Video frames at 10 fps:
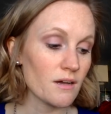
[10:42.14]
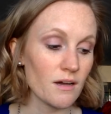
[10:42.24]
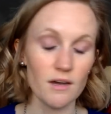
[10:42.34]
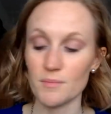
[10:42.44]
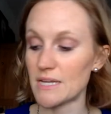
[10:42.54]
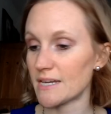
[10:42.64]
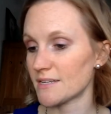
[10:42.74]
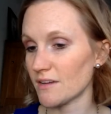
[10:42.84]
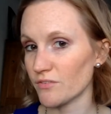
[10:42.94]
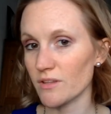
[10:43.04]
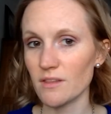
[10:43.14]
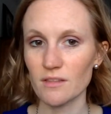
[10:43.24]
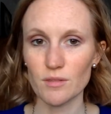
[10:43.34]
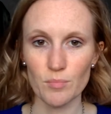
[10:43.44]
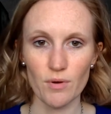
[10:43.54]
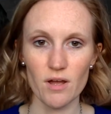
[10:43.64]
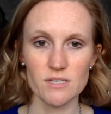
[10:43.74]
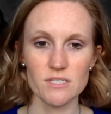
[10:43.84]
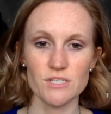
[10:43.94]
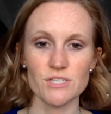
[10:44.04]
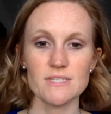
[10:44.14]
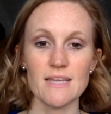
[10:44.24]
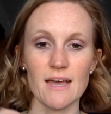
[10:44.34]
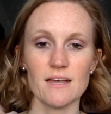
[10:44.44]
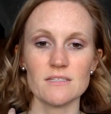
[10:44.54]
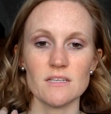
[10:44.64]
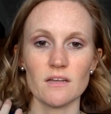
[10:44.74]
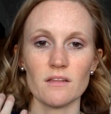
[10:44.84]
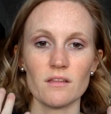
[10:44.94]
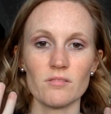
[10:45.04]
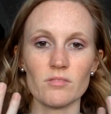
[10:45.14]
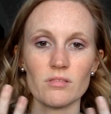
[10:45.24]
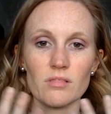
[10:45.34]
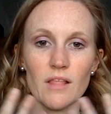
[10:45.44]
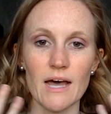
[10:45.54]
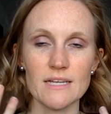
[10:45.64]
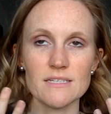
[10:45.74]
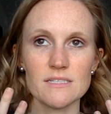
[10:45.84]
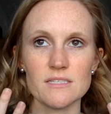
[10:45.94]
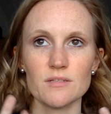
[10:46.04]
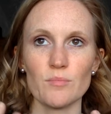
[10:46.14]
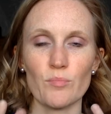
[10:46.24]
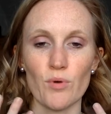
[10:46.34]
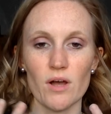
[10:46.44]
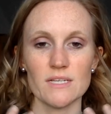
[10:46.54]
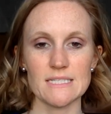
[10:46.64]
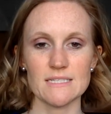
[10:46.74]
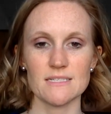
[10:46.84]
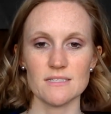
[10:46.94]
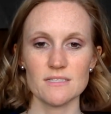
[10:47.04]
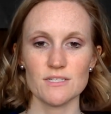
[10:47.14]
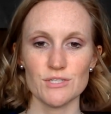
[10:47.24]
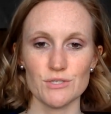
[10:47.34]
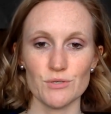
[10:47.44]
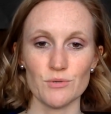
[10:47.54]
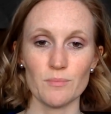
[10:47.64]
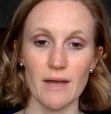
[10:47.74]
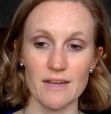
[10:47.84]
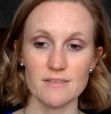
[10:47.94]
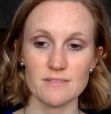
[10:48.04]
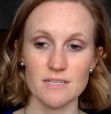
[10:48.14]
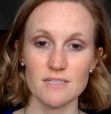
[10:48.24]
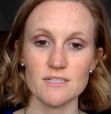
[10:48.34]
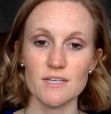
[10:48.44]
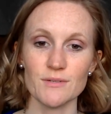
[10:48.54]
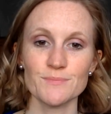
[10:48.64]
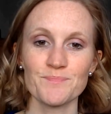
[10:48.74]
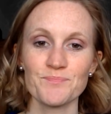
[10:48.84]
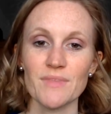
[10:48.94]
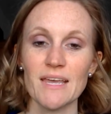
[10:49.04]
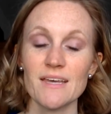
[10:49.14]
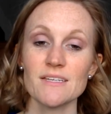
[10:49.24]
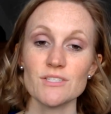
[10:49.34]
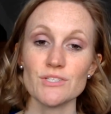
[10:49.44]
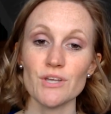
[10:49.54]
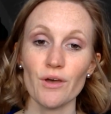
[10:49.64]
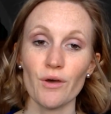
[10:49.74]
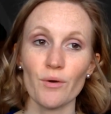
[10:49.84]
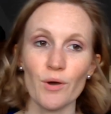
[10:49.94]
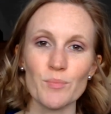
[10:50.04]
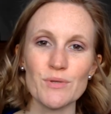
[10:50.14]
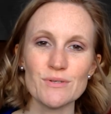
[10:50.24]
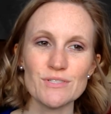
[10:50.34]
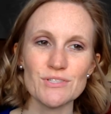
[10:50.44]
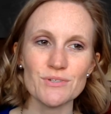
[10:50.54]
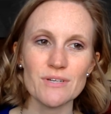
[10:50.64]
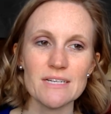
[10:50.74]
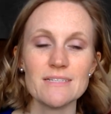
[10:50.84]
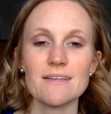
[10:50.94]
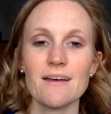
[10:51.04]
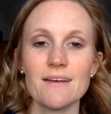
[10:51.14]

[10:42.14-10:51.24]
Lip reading: And I definitely like the bronzer, just adds a light bronziness to my skin tone. So hope you enjoyed